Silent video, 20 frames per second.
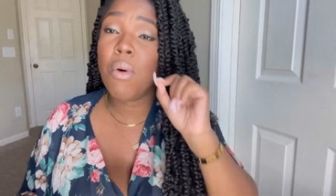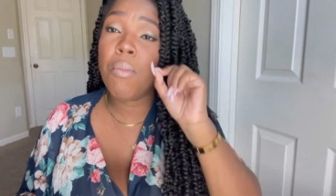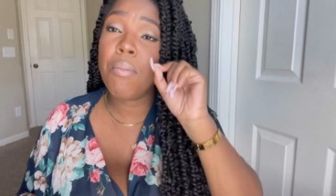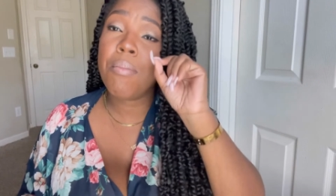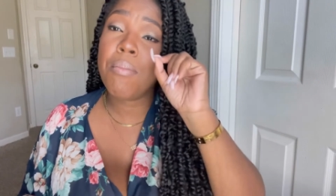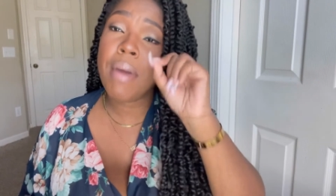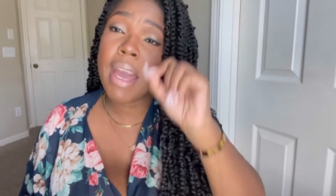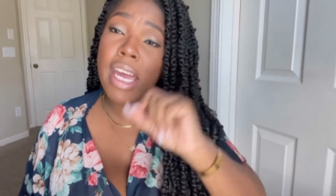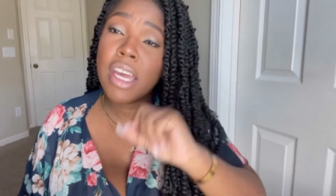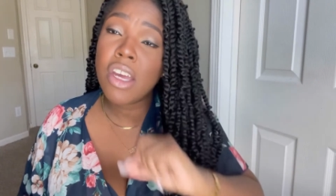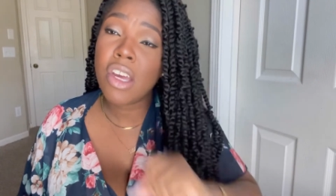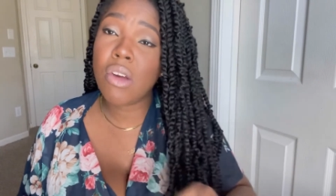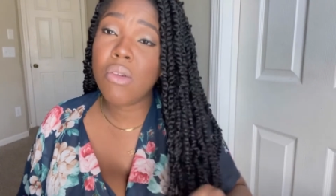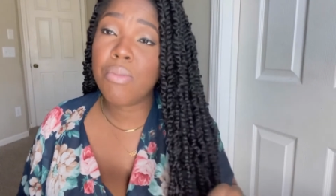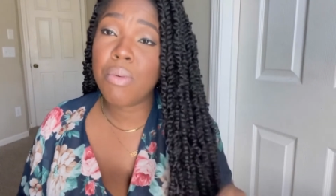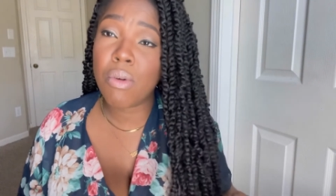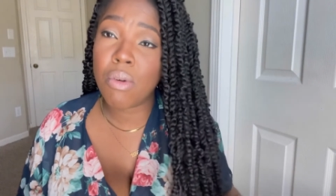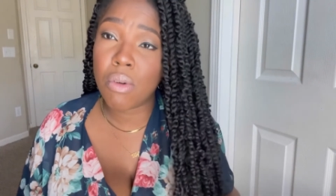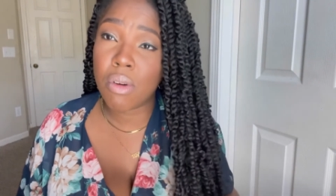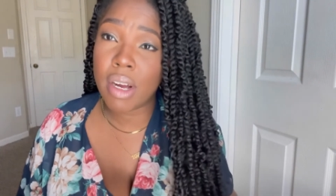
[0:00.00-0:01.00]
make you
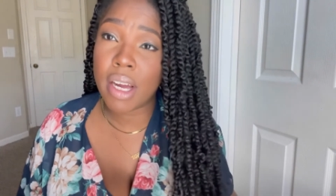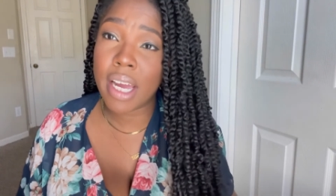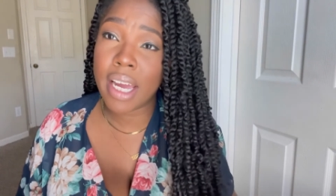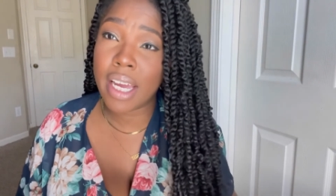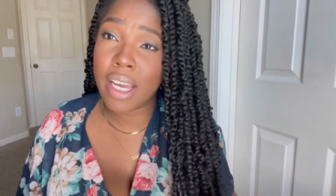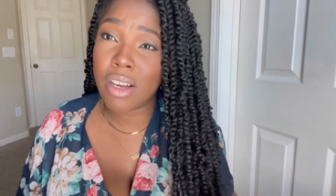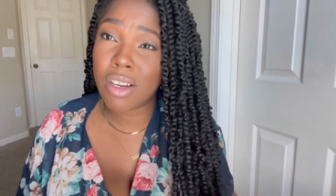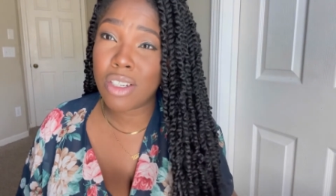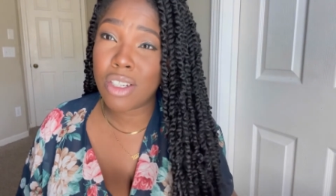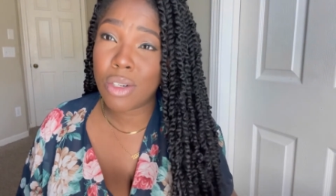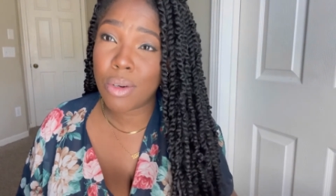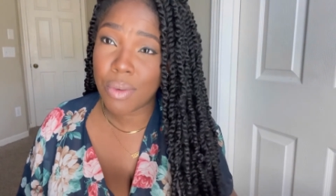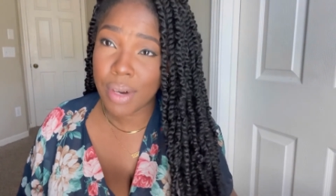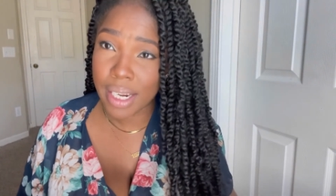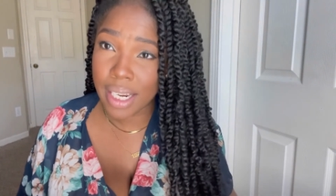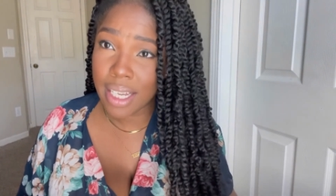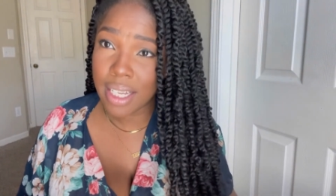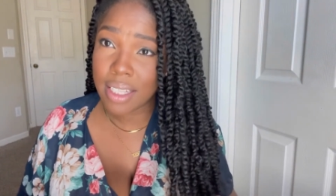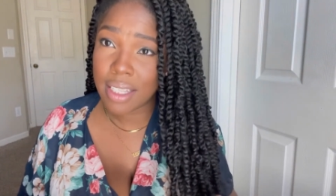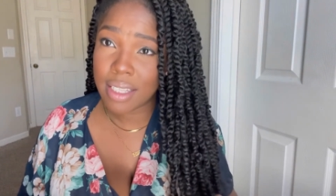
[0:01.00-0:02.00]
poor in your
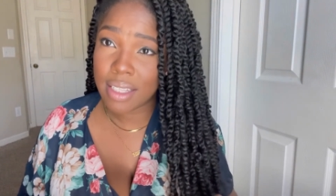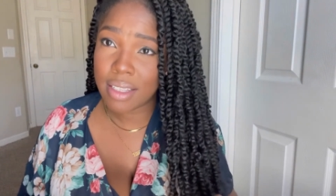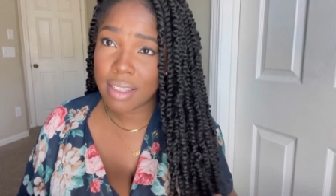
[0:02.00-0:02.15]
20s